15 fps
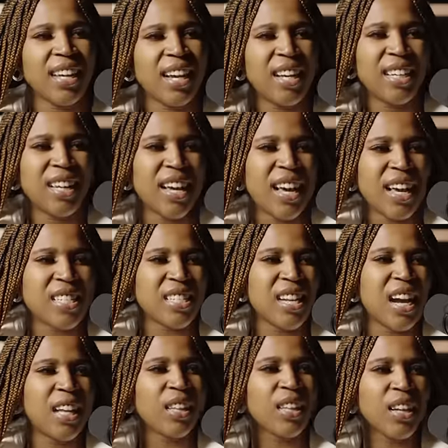it, it's
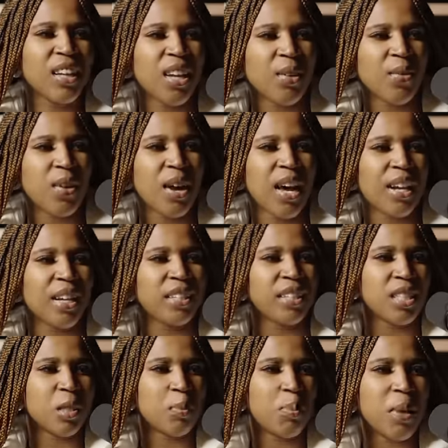not looking right, and
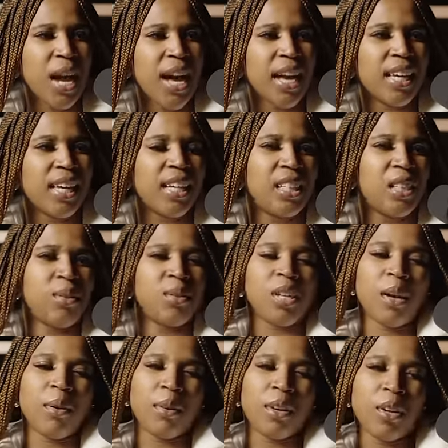this is baggy." And she was
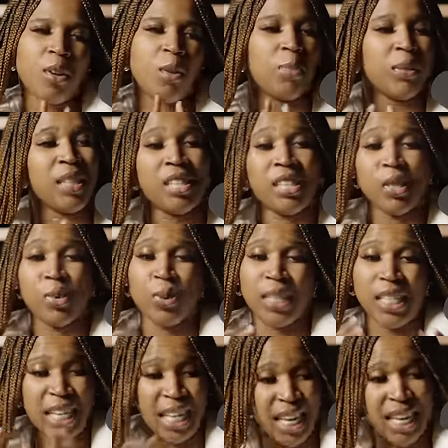like, "Girl, but this is
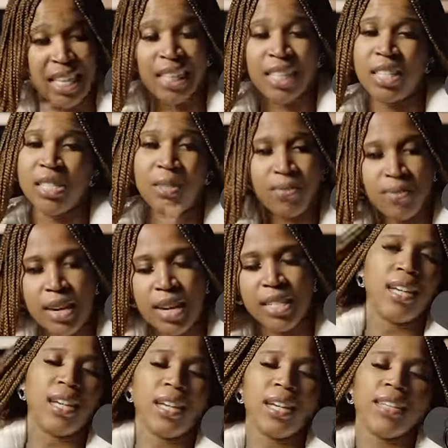what's in. This is fresh."
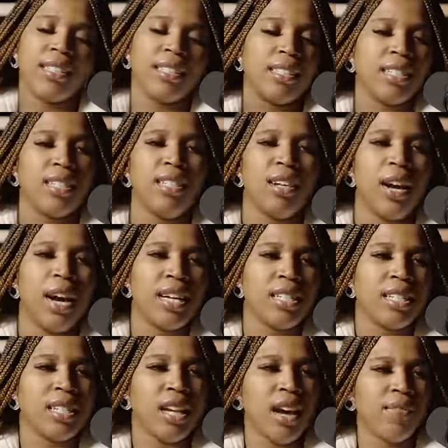And you know, I
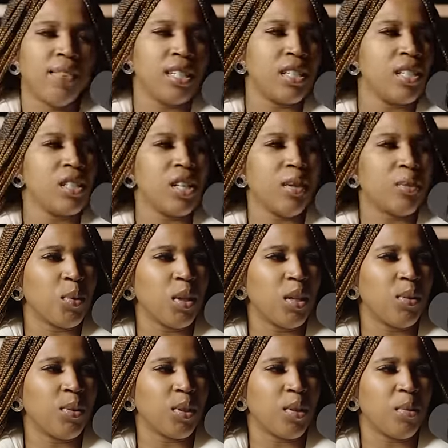just I eventually stopped
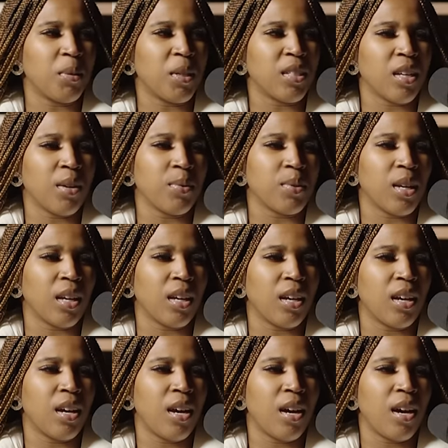working with her because I was like,
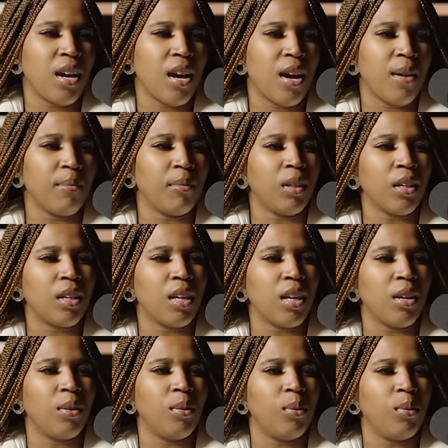"I'm
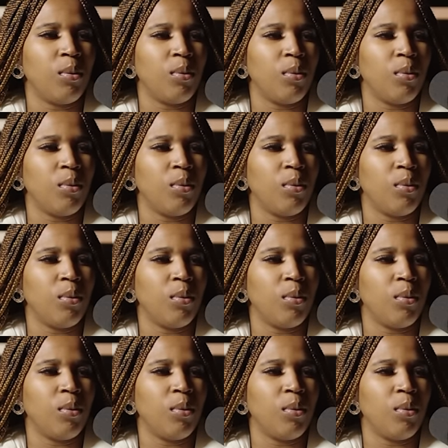looking